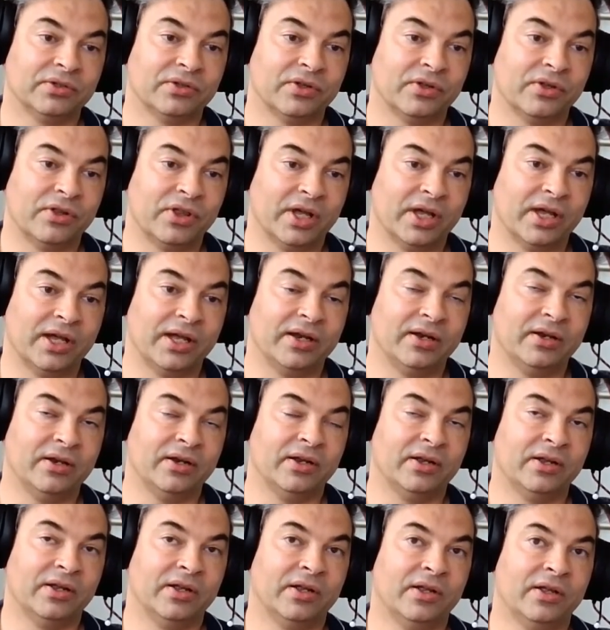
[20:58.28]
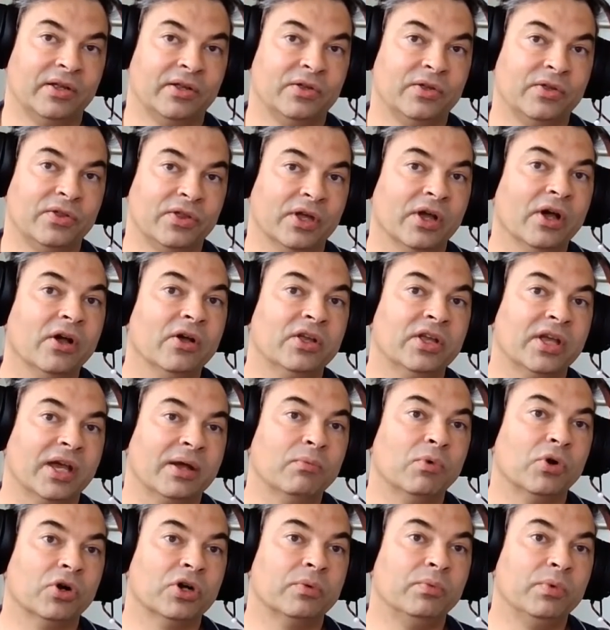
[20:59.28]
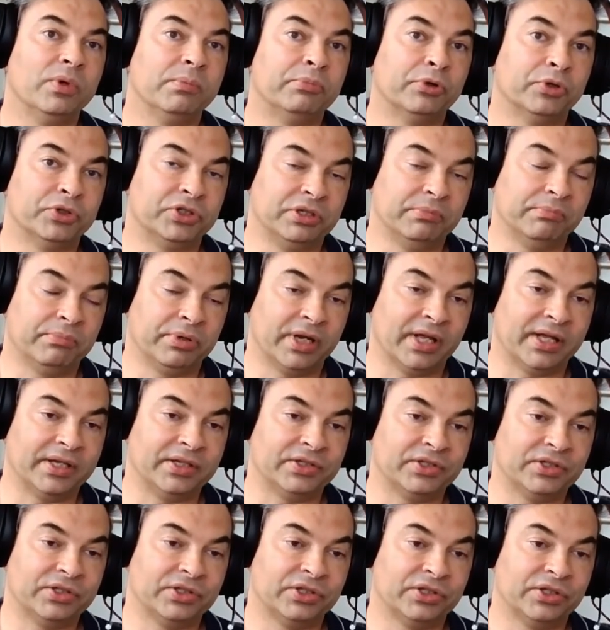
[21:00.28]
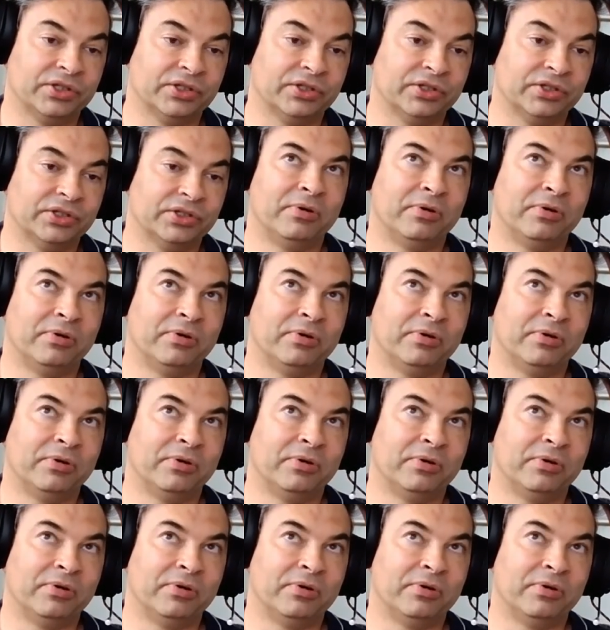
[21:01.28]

then you think, okay, what can we put in place to